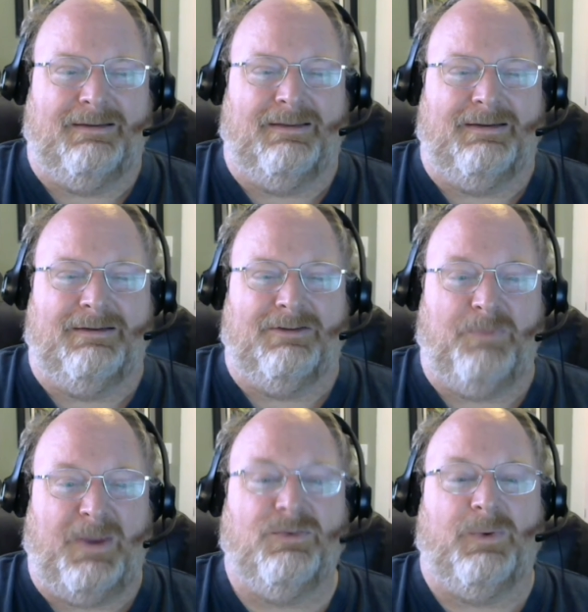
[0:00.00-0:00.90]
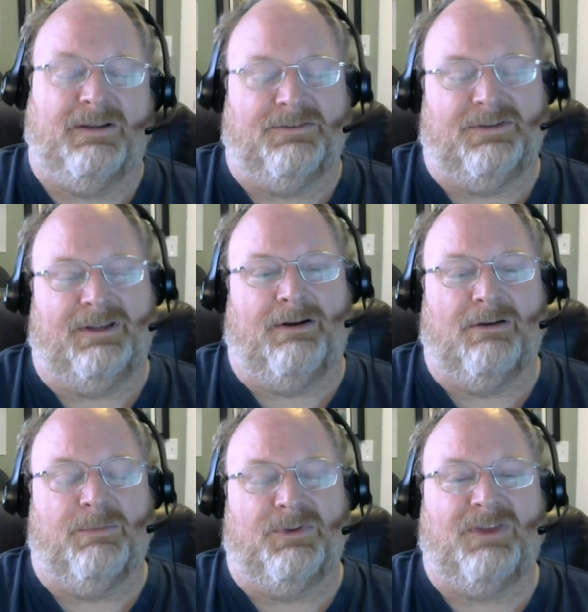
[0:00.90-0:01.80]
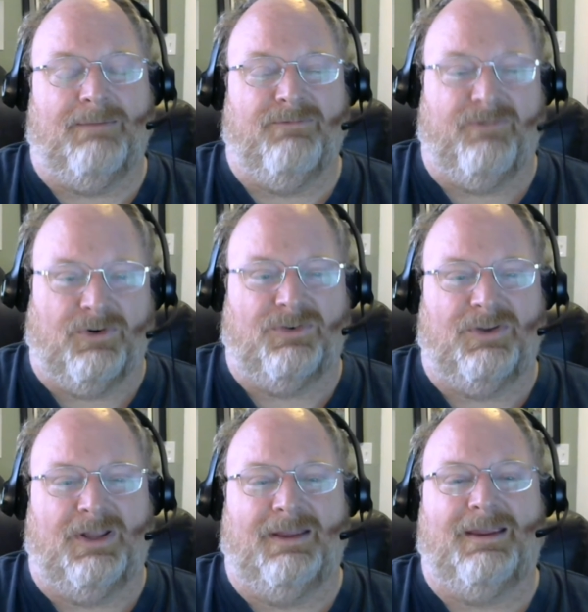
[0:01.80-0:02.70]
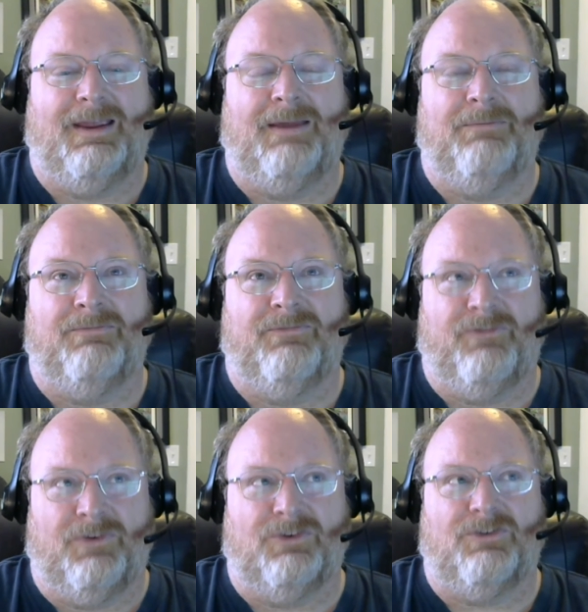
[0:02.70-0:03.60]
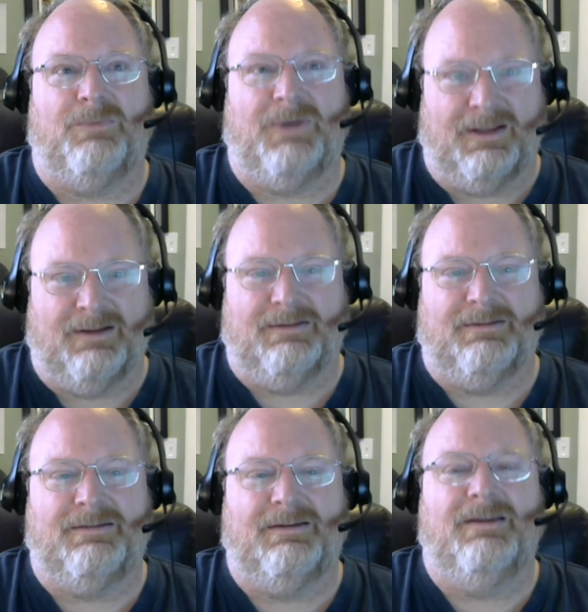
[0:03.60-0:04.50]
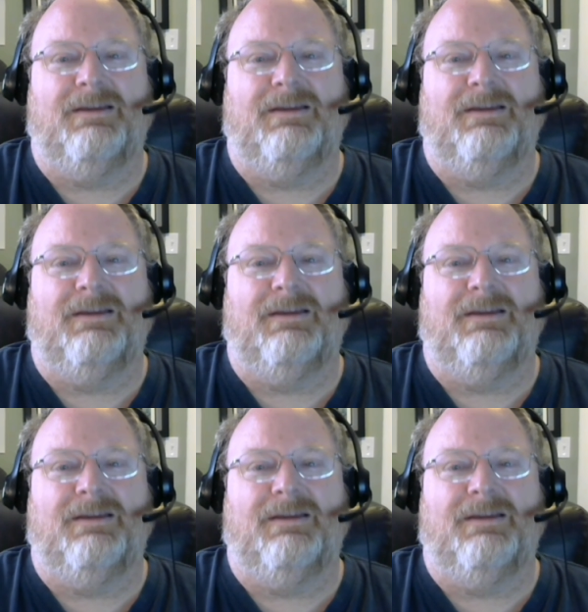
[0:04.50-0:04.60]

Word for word: the space whales in Artemis came first, and they came first because